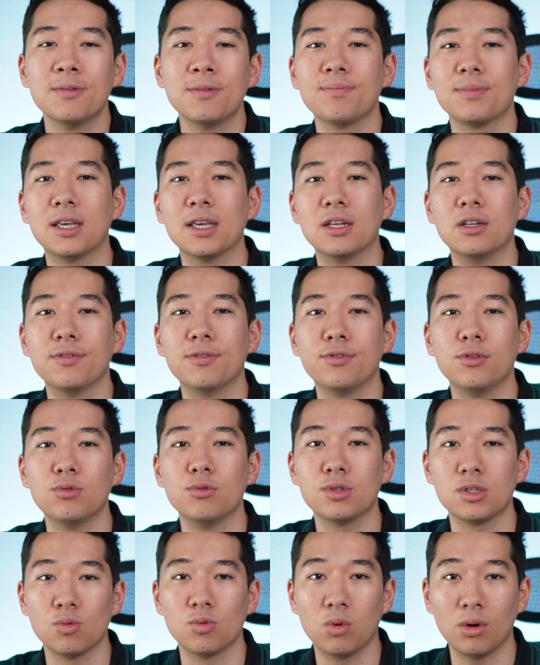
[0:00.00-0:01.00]
And if you use
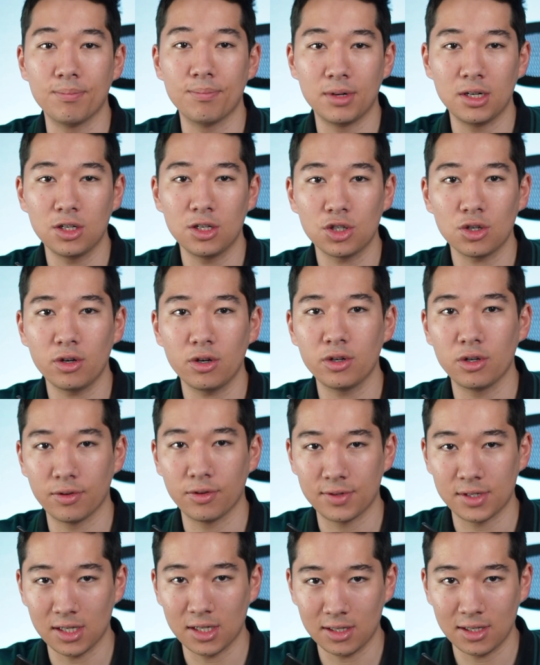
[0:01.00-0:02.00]
a 1-minute chart, you have
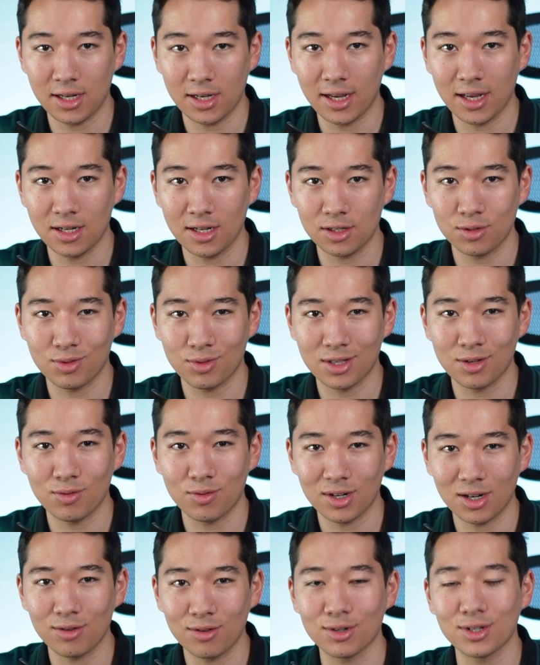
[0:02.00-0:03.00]
60 candles within 1
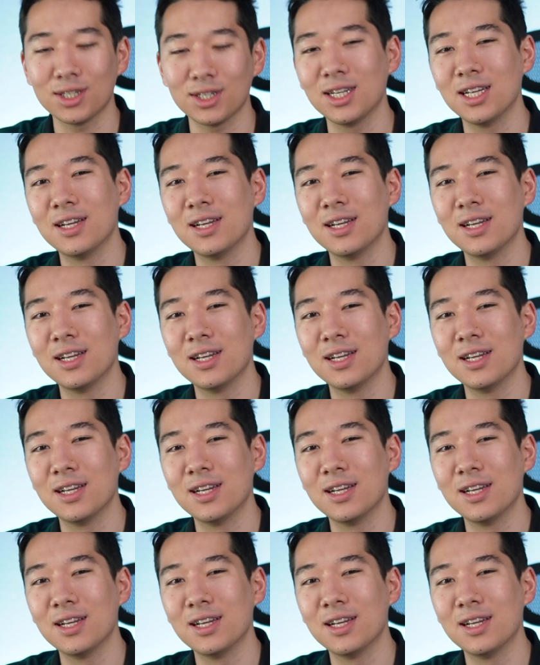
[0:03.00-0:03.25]
hour,